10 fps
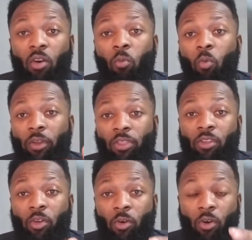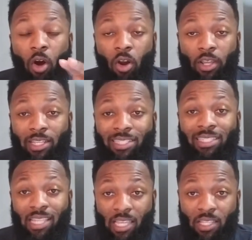what your audience
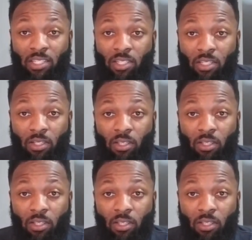needs,